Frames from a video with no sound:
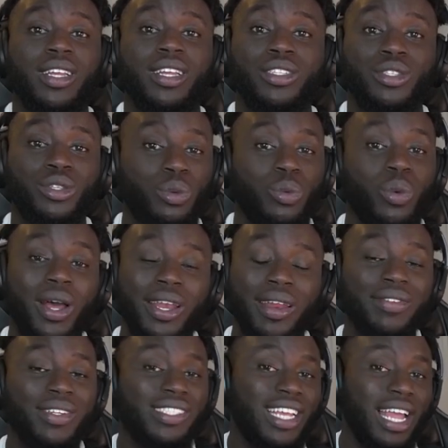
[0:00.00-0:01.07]
to whatever
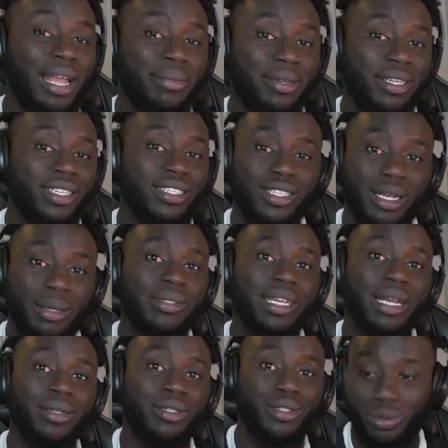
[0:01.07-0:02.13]
time it is
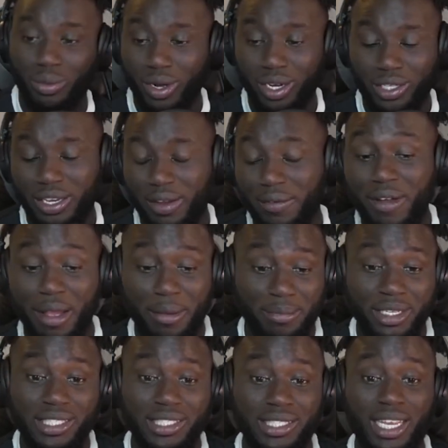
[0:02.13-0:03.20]
sometimes to watch it. If I
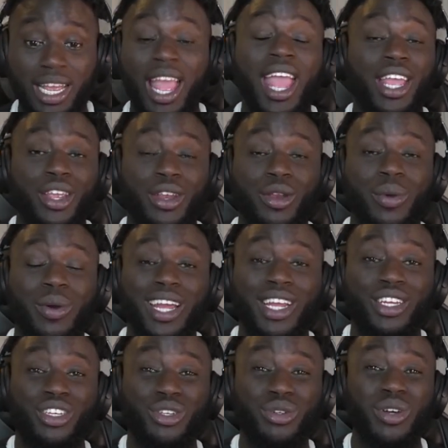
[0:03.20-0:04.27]
miss it, you know what I
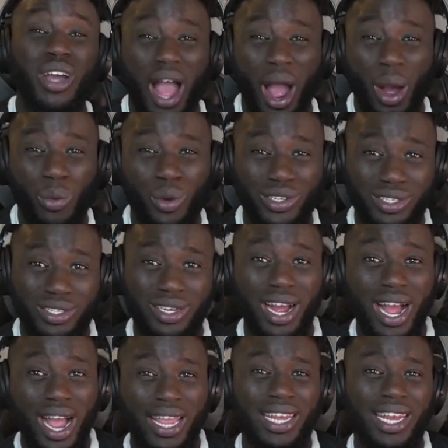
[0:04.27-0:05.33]
do? I watch the
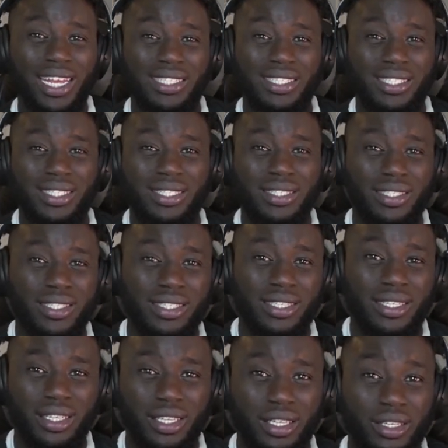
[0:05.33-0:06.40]
highlights
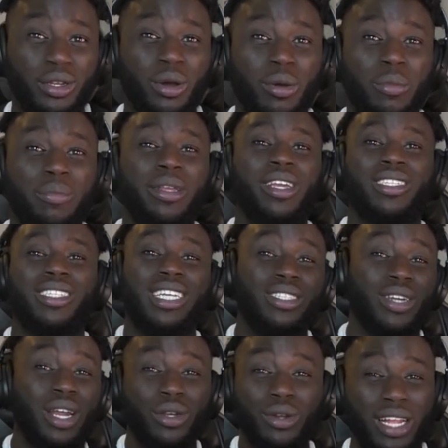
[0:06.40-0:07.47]
you know, because I try
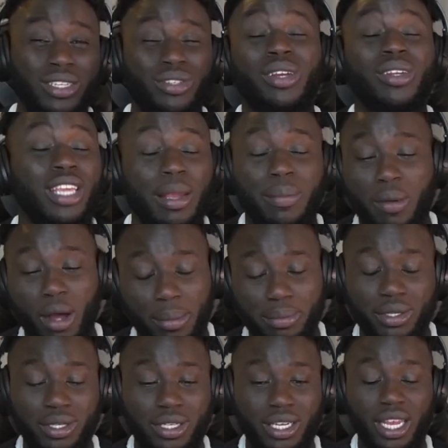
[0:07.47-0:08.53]
to I try to keep up to
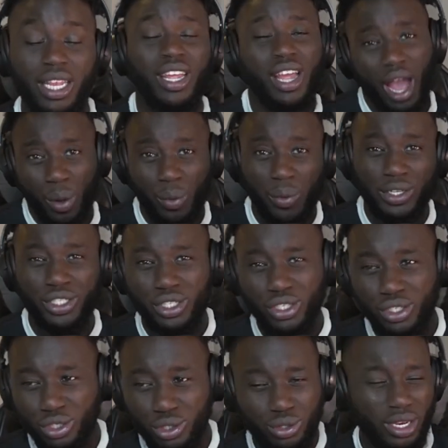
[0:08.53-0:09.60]
date. I watch the
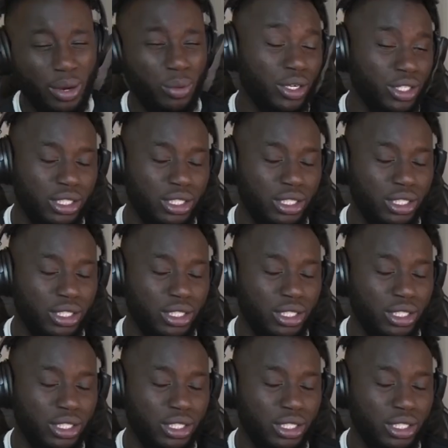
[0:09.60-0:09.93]
news, I watch the